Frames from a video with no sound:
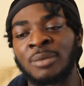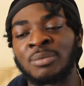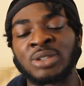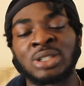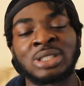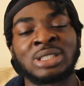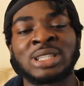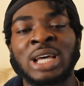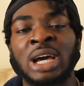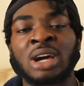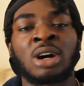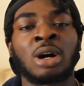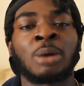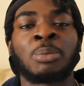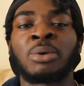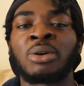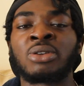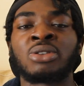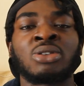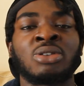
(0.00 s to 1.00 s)
Stack
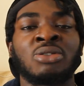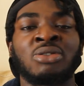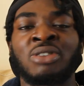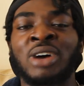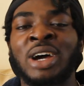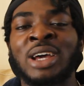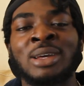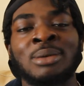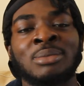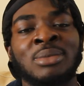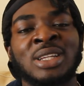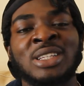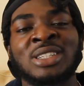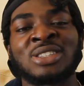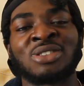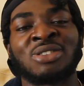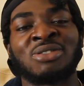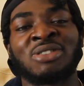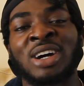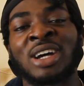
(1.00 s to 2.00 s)
up on your
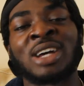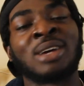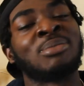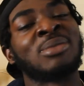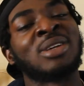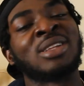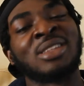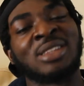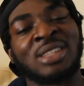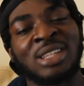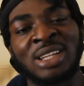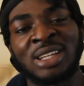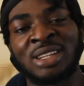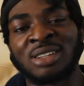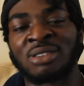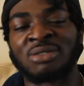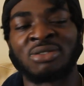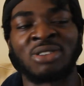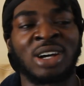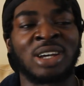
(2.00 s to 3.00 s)
vitamins, your vitamin D,
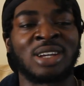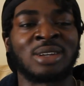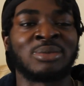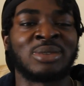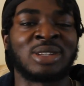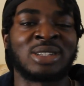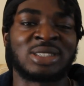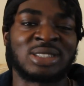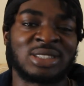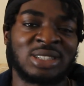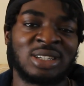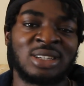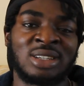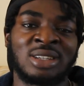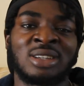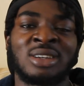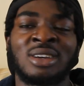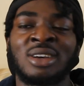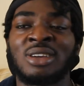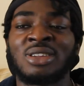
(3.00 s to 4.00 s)
your vitamin
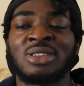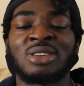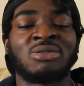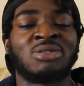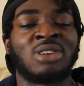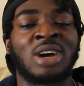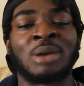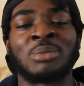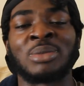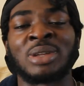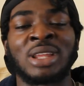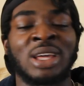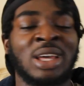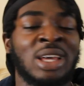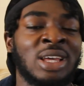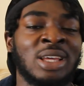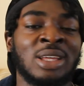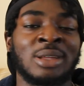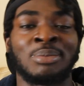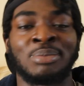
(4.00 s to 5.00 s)
C, your vitamin
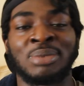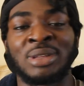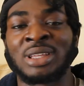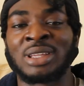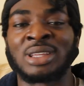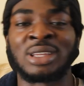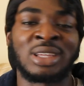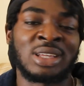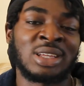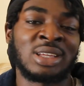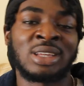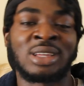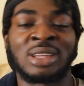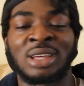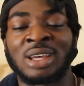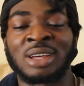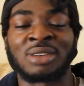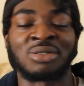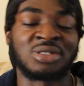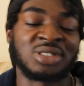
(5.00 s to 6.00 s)
A, B, E,
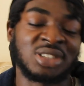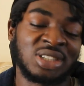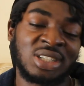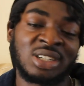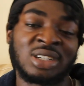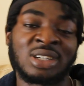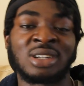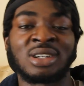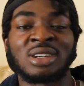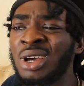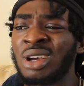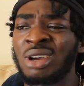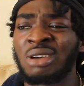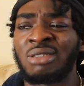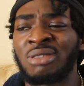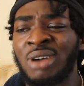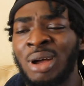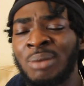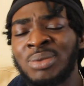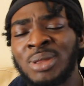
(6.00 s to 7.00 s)
F, G.
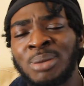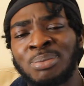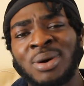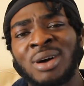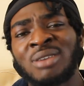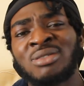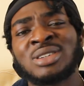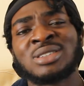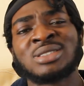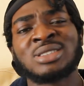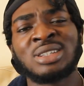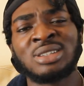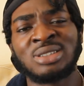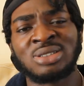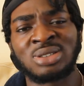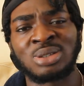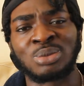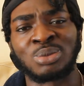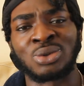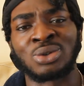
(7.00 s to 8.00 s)
Grab the
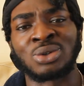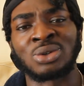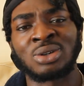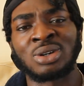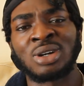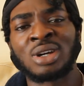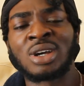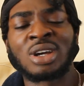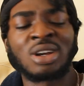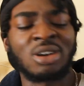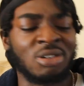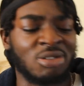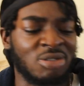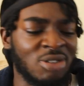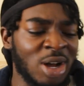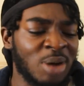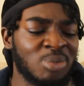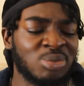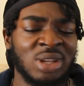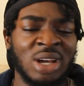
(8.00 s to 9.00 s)
paracetamol,
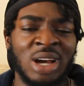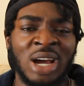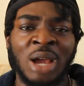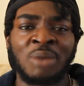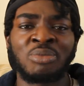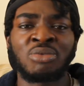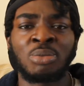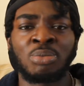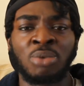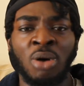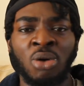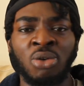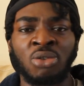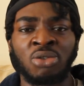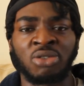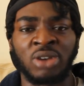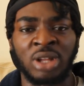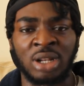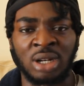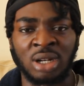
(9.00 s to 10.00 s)
grab the
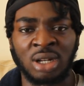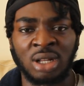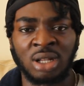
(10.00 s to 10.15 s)
ibuprofen.